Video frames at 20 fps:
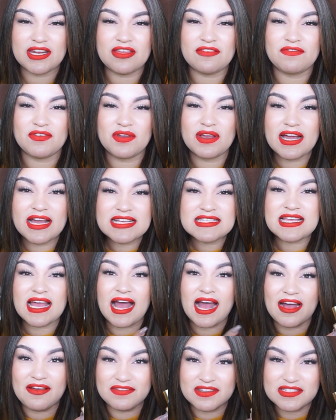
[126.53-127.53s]
If you guys
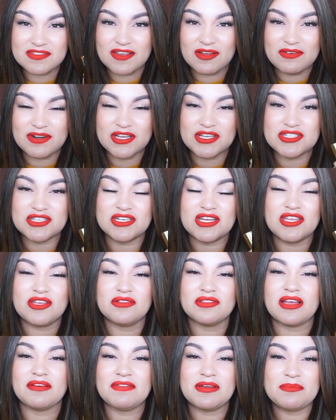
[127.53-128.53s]
have this foundation and
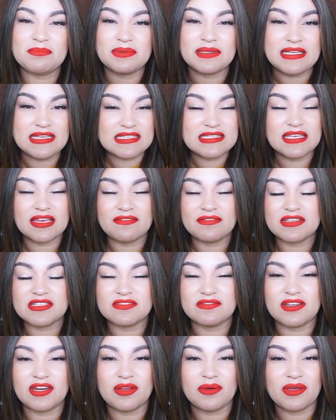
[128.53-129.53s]
you love it, please give
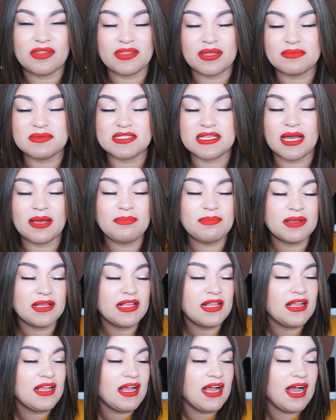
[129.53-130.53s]
this video a thumbs up.
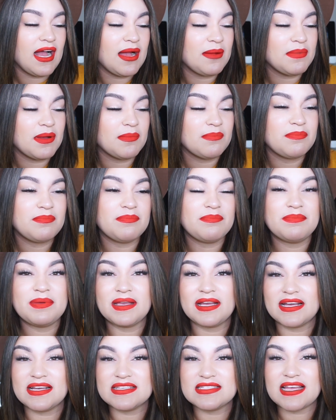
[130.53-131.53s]

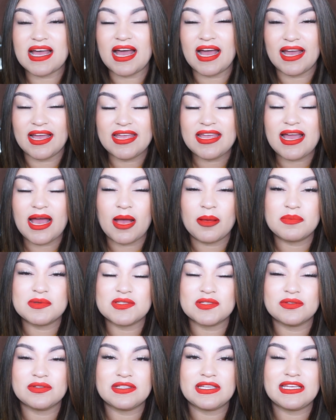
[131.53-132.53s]
Because I
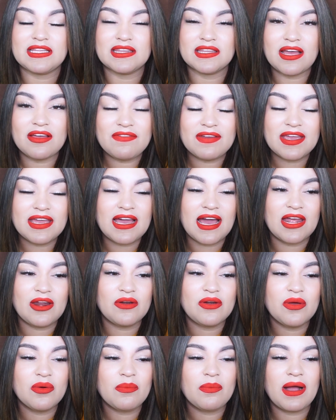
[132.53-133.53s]
absolutely love it. I
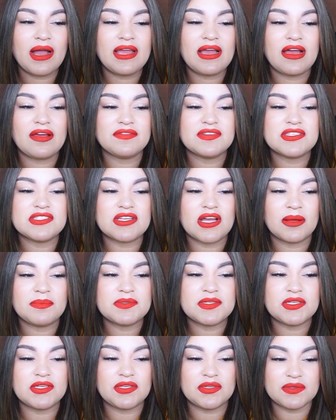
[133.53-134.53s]
don't know why I've
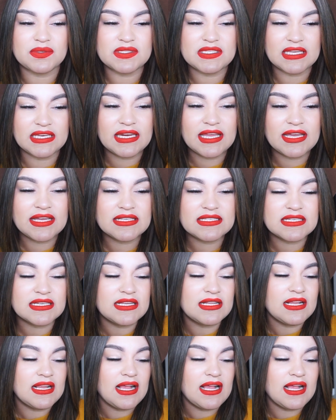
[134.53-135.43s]
stopped using it.